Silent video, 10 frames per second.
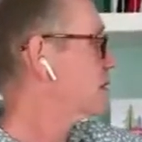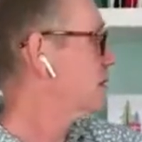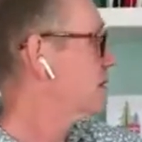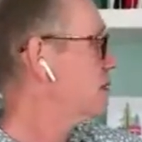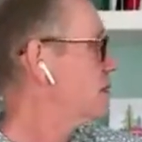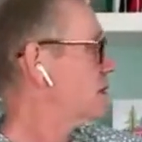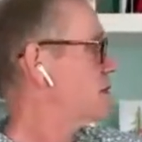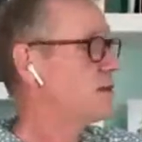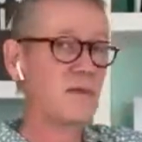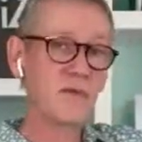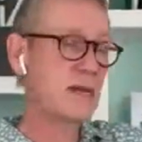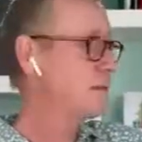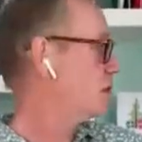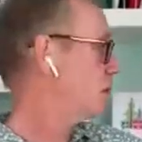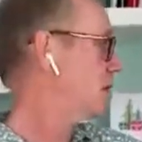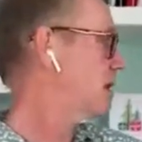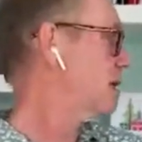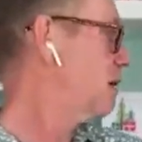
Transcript: So you see, we've got some different greens, we got that yes.